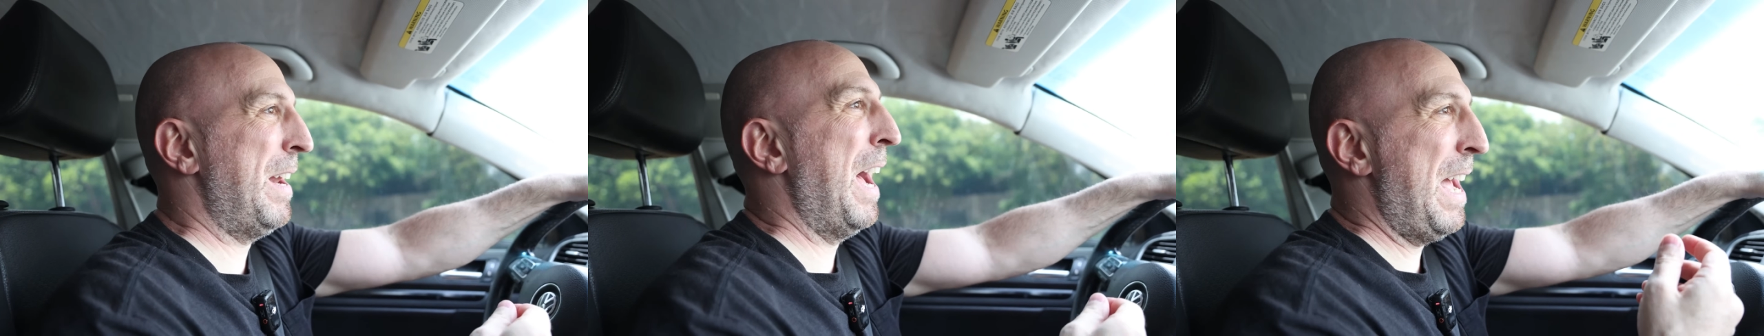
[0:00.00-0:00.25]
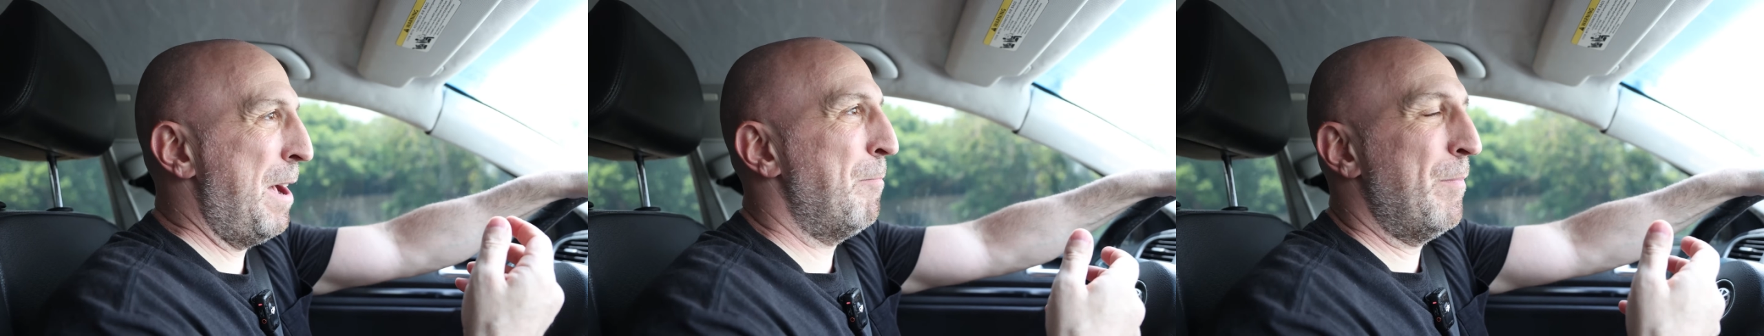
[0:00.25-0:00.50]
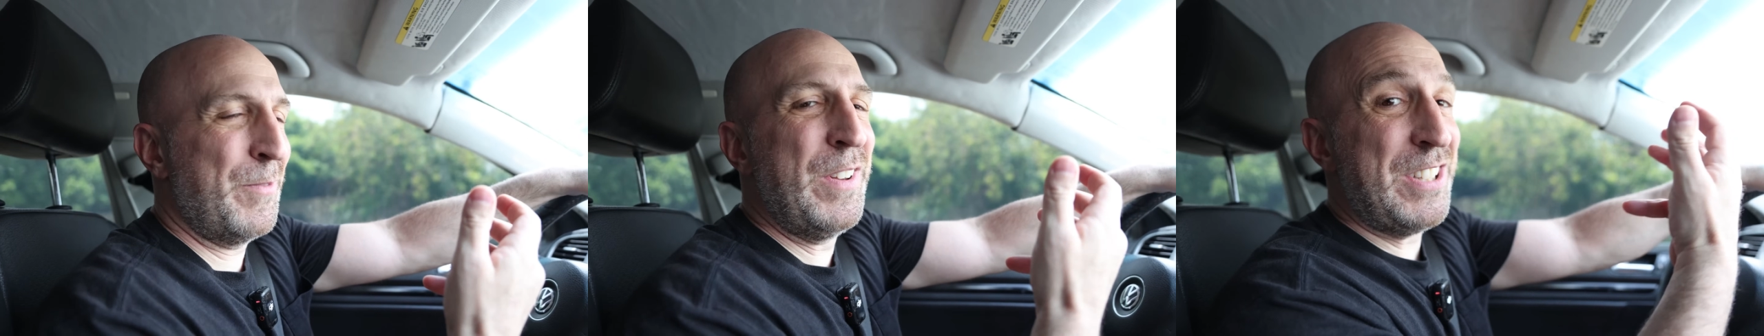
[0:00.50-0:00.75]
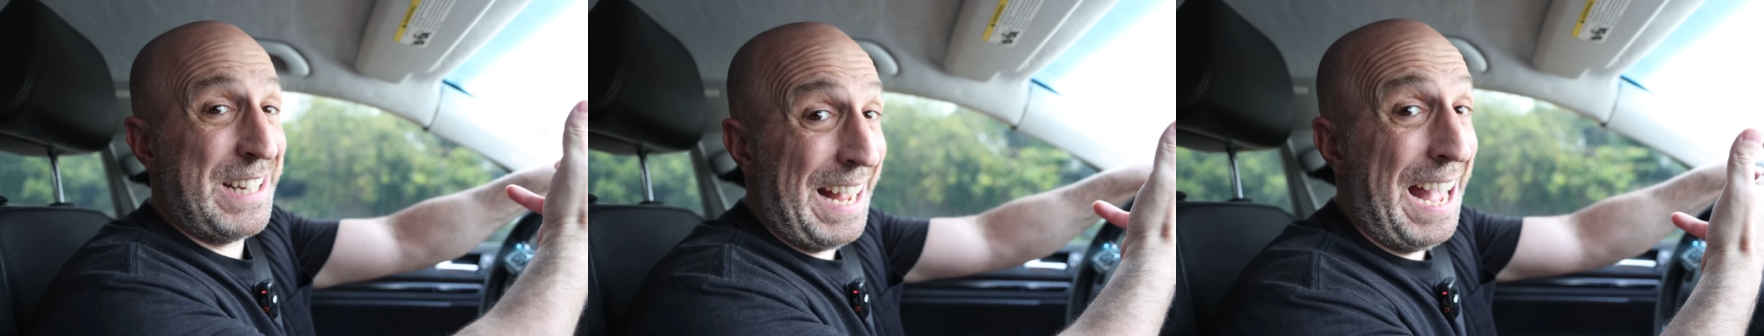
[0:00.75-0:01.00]
I am
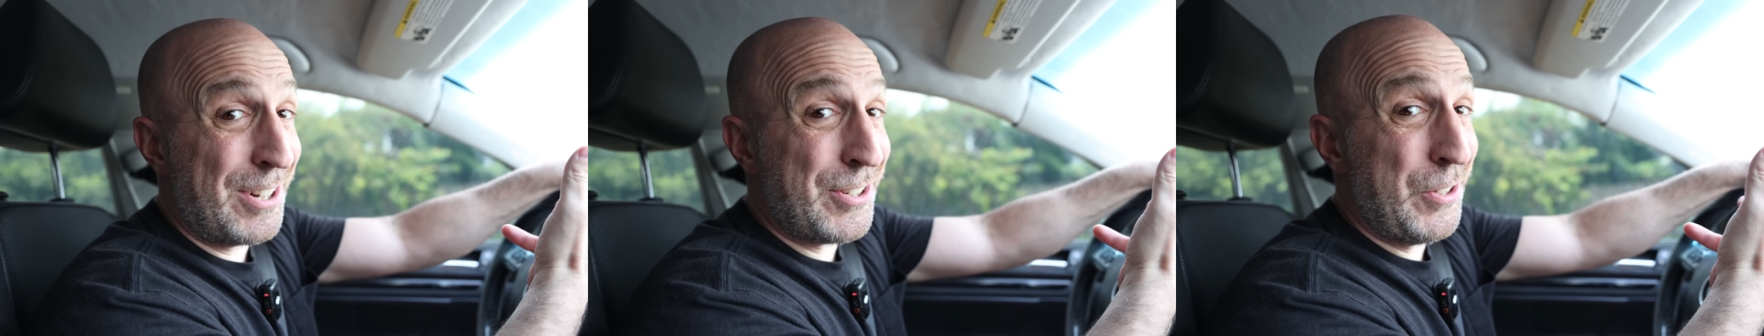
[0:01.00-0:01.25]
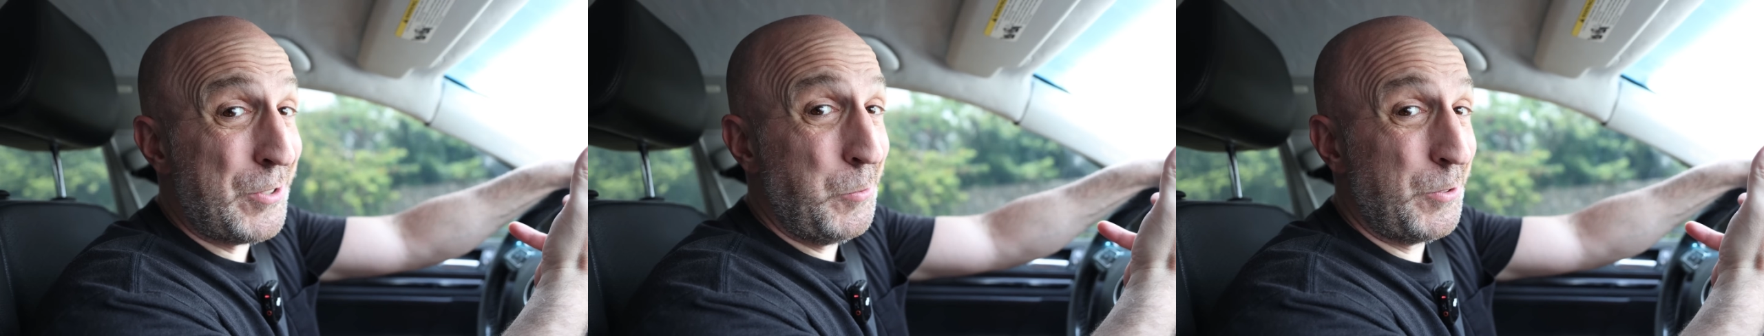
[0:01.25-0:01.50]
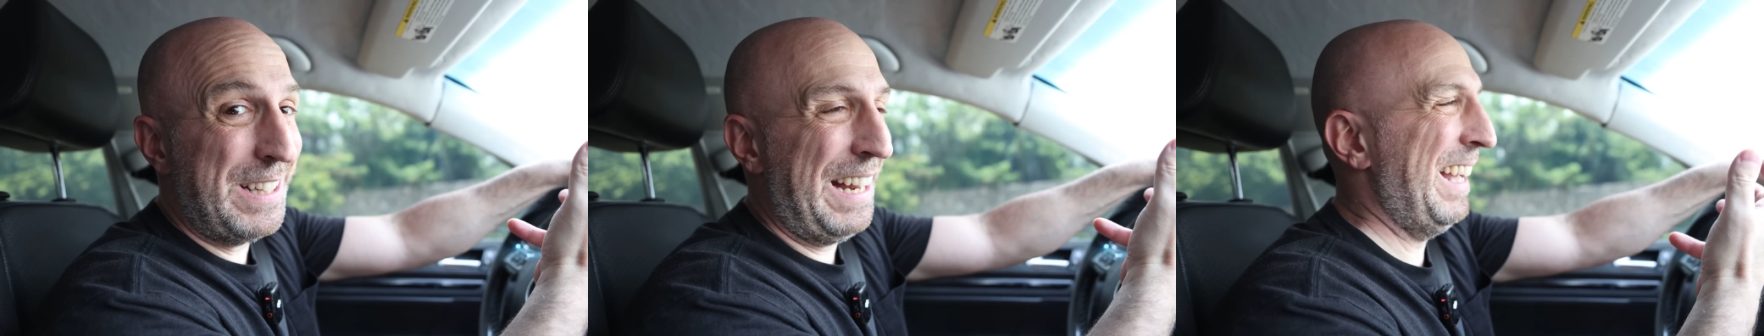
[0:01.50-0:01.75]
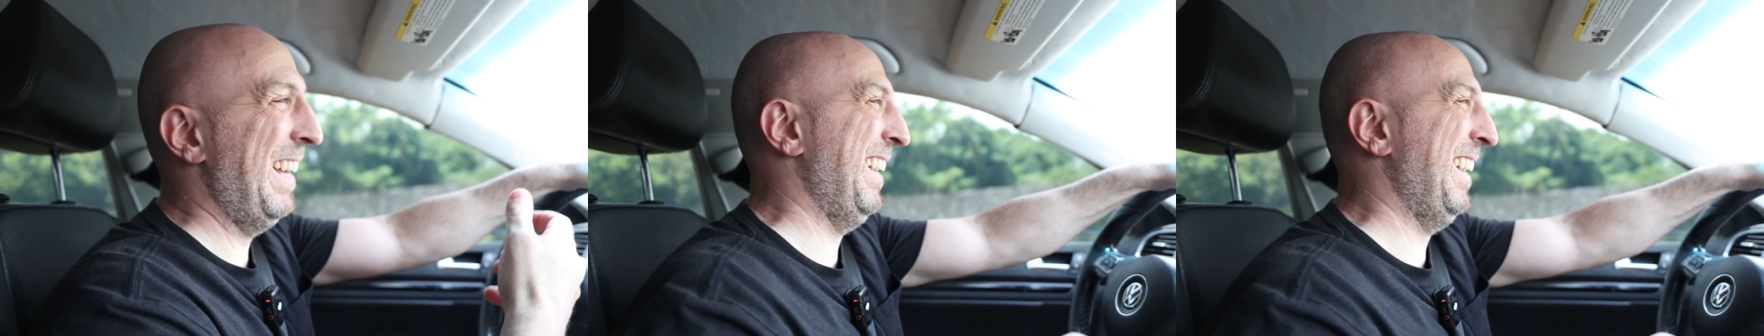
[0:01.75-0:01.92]
visiting Ashton School today.